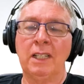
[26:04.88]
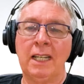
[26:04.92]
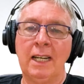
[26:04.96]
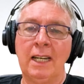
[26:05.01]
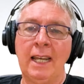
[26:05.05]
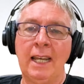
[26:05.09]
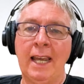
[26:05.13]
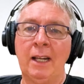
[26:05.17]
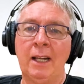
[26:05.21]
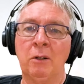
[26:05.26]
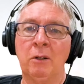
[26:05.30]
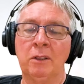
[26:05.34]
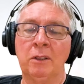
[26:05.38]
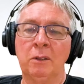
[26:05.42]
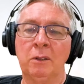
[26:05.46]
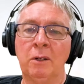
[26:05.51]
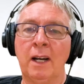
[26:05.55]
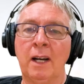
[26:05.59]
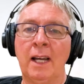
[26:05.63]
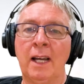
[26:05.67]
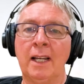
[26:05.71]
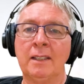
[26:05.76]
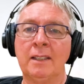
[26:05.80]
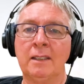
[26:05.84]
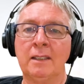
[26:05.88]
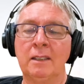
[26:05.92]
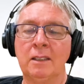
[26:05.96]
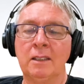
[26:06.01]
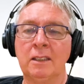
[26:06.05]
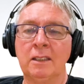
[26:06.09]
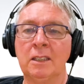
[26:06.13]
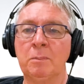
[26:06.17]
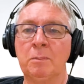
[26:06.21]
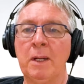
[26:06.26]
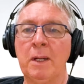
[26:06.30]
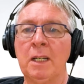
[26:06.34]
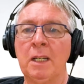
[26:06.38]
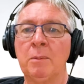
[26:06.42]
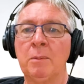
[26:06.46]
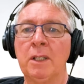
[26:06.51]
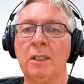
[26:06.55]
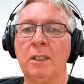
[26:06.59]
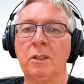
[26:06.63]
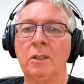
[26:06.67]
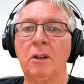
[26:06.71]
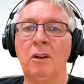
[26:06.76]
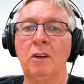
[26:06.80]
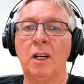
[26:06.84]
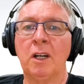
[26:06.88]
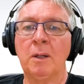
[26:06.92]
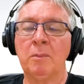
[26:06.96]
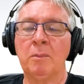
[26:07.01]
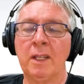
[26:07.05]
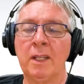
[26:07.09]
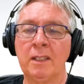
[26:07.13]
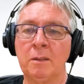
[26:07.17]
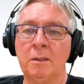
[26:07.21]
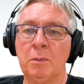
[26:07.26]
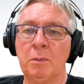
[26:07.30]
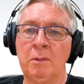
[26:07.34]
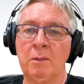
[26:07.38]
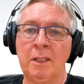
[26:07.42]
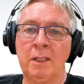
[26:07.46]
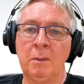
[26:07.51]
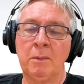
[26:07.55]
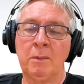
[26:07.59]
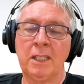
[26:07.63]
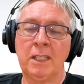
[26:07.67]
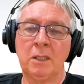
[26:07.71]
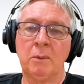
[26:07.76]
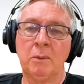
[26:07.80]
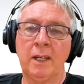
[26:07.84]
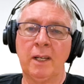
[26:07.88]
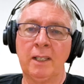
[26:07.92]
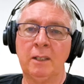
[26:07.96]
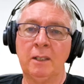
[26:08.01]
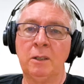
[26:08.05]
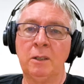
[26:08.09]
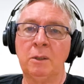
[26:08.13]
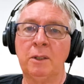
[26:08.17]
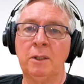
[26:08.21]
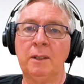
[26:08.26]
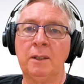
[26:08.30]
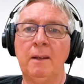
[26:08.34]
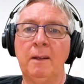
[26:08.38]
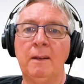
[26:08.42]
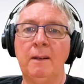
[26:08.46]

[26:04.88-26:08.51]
and getting out on the grass and just spending a bit of time, that's probably the best way to do it.